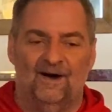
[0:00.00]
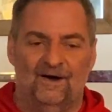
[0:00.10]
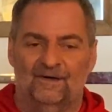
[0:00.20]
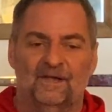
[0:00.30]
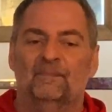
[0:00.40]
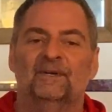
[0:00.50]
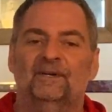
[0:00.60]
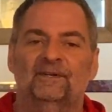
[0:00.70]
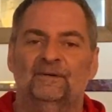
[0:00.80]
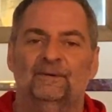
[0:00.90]
All I'm going
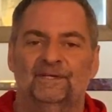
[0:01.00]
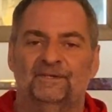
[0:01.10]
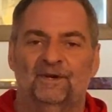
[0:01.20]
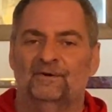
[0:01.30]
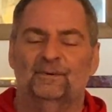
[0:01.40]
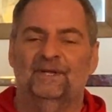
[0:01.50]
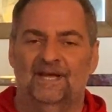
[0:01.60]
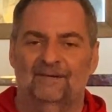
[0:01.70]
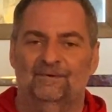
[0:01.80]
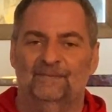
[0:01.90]
to do is go to a
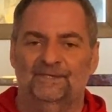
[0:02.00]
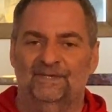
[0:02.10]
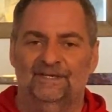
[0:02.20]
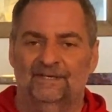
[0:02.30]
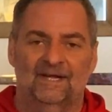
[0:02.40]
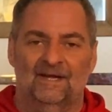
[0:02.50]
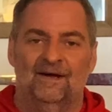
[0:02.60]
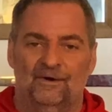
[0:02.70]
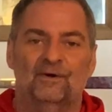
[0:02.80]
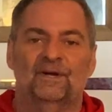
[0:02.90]
cable machine,
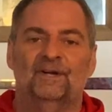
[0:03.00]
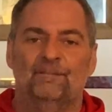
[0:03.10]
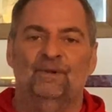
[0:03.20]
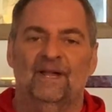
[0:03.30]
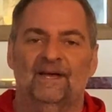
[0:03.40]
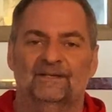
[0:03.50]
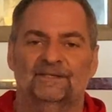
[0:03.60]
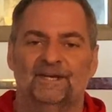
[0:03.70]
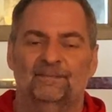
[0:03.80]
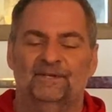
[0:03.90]
hook a couple
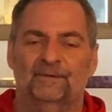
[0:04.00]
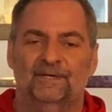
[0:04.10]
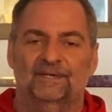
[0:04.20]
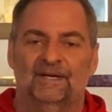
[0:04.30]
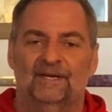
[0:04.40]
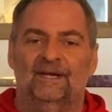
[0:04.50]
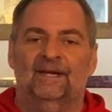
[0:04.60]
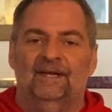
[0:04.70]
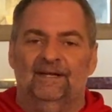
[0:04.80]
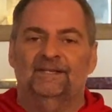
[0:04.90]
handles up to it,
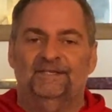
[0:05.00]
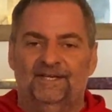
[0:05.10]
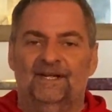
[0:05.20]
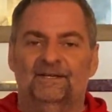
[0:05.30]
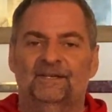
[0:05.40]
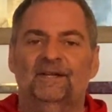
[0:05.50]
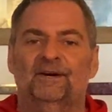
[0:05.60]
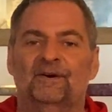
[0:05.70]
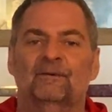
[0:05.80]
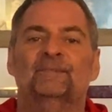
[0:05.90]
extend the
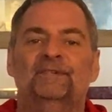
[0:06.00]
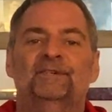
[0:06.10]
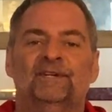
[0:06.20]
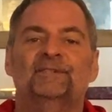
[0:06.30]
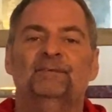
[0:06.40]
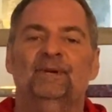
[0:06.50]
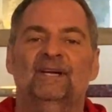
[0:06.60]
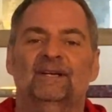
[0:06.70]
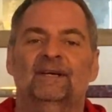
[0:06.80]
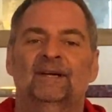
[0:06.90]
arms just a
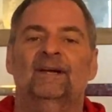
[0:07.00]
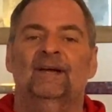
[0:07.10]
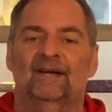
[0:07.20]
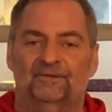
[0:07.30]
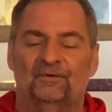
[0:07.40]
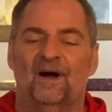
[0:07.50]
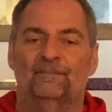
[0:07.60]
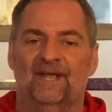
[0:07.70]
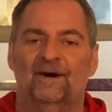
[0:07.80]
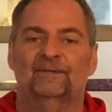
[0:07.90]
bit, and
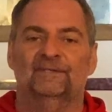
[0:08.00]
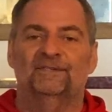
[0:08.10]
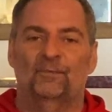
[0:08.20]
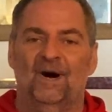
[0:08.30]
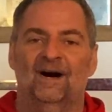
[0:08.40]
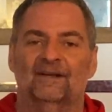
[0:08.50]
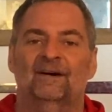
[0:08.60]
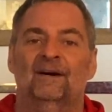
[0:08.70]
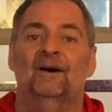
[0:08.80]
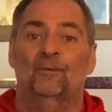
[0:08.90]
drop down and
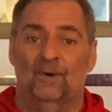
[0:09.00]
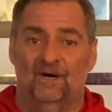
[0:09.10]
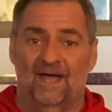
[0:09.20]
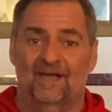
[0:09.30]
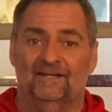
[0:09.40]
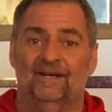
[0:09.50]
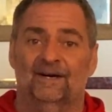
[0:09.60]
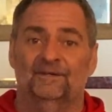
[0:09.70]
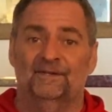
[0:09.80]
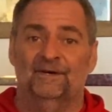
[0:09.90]
squat while hanging
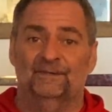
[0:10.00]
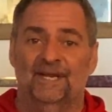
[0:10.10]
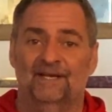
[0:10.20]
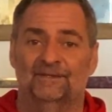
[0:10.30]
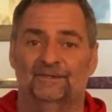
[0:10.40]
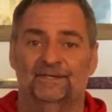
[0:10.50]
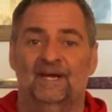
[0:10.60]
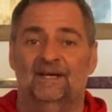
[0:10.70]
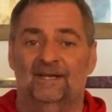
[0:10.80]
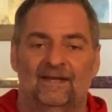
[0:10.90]
on to those handles.
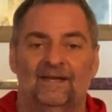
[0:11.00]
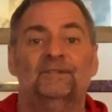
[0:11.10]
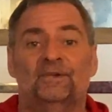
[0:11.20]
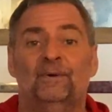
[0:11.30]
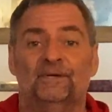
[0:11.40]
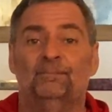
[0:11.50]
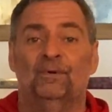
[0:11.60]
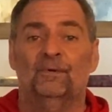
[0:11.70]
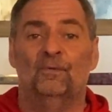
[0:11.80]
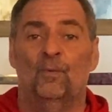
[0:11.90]
It's going to
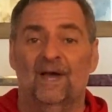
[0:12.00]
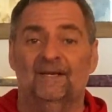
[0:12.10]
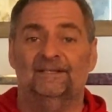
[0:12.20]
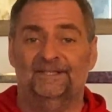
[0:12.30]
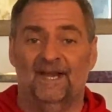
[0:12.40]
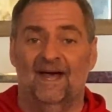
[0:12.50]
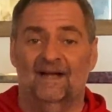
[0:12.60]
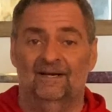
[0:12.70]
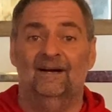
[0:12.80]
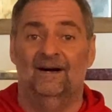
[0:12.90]
pull the weight
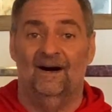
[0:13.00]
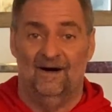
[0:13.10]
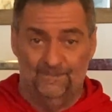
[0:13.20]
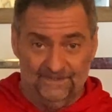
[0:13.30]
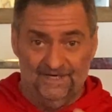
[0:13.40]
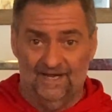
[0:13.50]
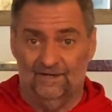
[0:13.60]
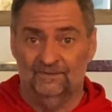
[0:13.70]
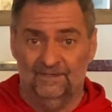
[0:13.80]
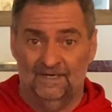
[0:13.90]
stack up and
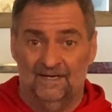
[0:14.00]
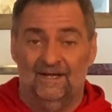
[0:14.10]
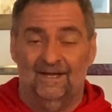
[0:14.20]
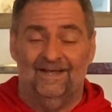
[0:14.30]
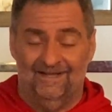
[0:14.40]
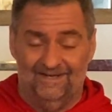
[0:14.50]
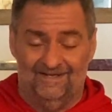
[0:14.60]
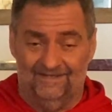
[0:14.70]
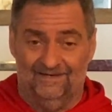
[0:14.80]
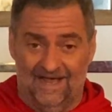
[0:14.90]
down,
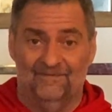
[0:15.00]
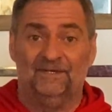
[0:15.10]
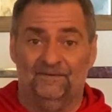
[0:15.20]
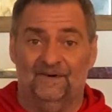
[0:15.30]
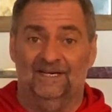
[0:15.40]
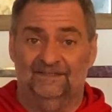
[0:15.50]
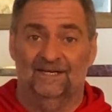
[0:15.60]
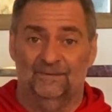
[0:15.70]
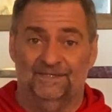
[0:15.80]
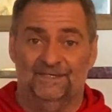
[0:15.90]
and having to fight
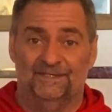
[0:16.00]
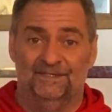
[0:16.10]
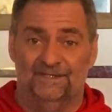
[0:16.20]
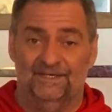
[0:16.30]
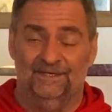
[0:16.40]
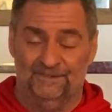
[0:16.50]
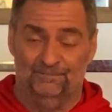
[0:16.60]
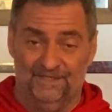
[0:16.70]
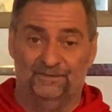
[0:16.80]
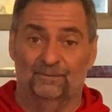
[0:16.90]
that resistance is
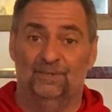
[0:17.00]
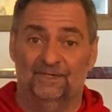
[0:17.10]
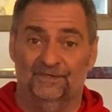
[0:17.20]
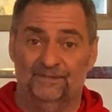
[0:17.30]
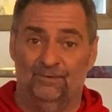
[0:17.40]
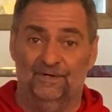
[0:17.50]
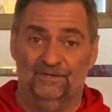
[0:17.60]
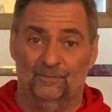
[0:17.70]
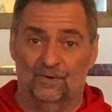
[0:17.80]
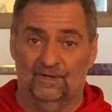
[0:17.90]
miserable at this point
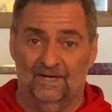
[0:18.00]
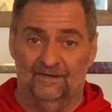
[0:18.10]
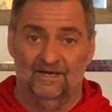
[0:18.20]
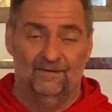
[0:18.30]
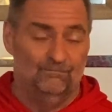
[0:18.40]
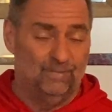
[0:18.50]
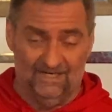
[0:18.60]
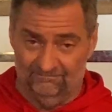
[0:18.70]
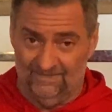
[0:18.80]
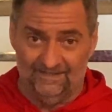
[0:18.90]
in the workout.
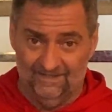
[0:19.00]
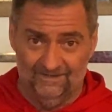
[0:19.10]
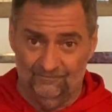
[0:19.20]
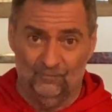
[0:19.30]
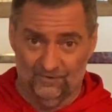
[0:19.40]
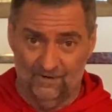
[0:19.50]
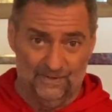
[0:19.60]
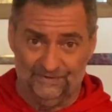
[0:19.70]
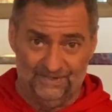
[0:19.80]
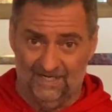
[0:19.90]
But again, we're
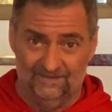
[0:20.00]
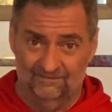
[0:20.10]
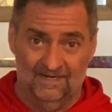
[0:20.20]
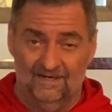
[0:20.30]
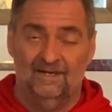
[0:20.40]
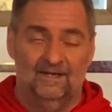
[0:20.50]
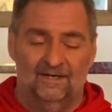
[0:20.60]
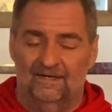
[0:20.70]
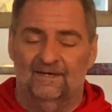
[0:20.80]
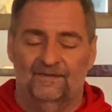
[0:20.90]
almost done.
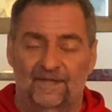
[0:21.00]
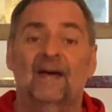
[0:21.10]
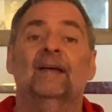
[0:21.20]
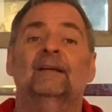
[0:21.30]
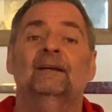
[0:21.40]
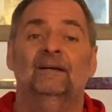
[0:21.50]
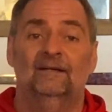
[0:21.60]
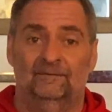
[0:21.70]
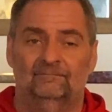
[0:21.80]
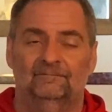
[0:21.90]
Thank
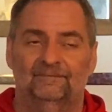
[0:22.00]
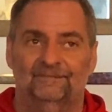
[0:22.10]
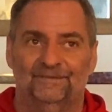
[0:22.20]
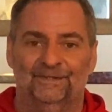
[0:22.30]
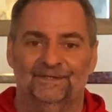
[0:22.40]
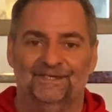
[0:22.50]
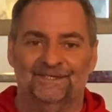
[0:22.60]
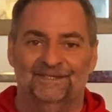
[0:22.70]
goodness.